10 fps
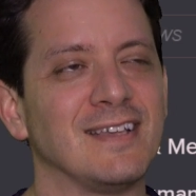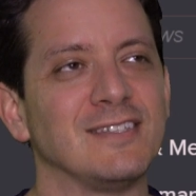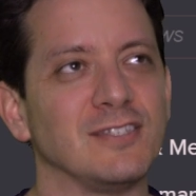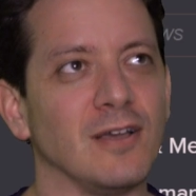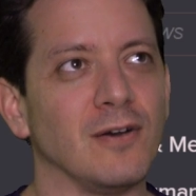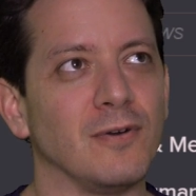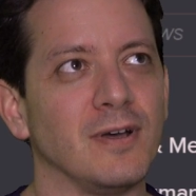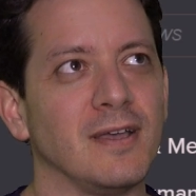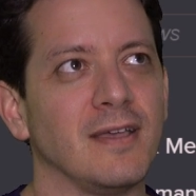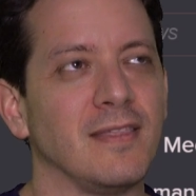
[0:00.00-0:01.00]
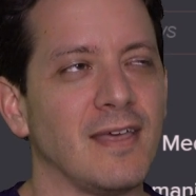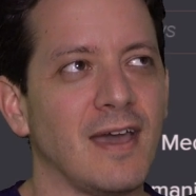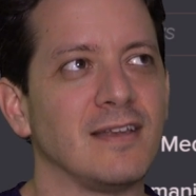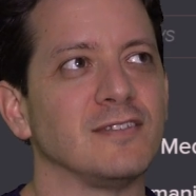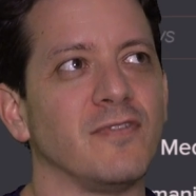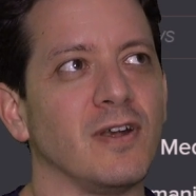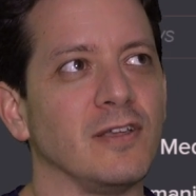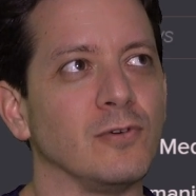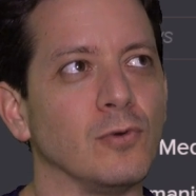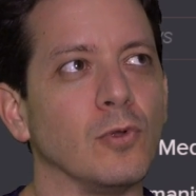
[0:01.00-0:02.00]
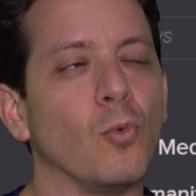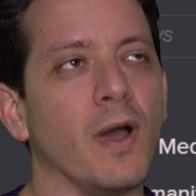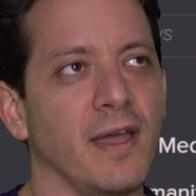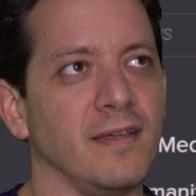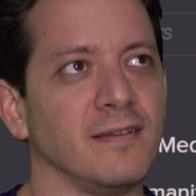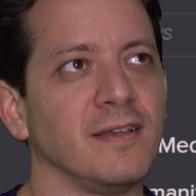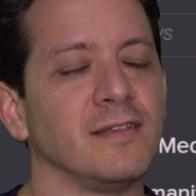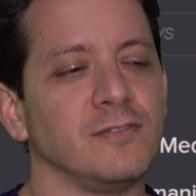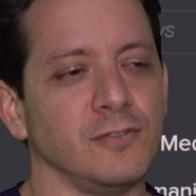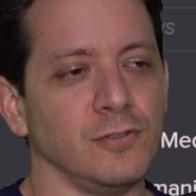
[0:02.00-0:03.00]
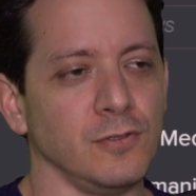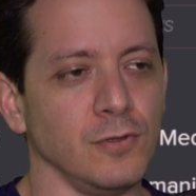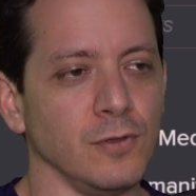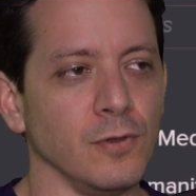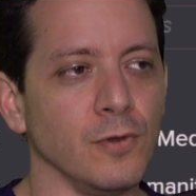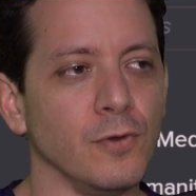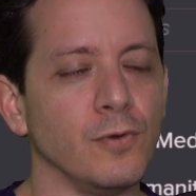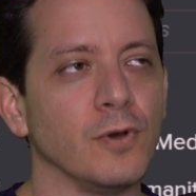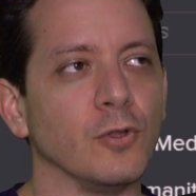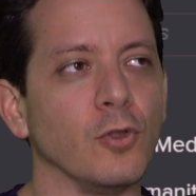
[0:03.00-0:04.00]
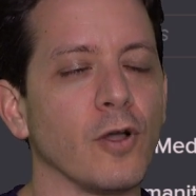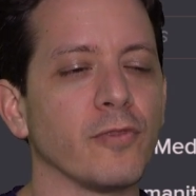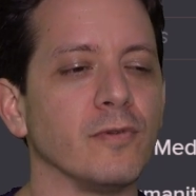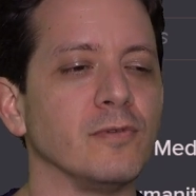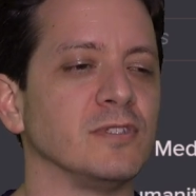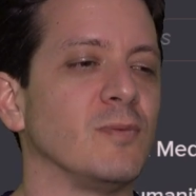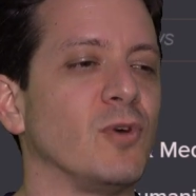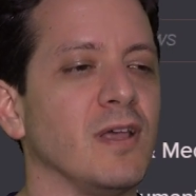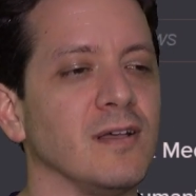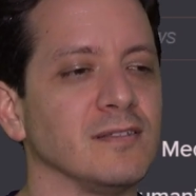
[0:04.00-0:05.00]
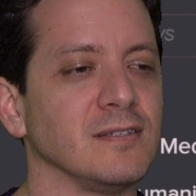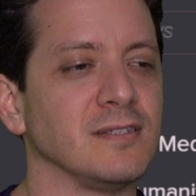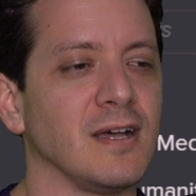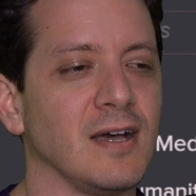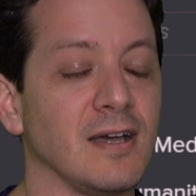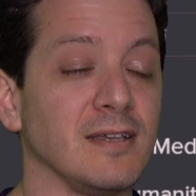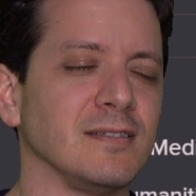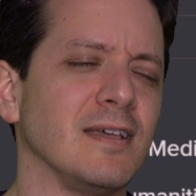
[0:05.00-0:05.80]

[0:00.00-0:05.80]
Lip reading: So That is a very cool way to look through someone else's eyes.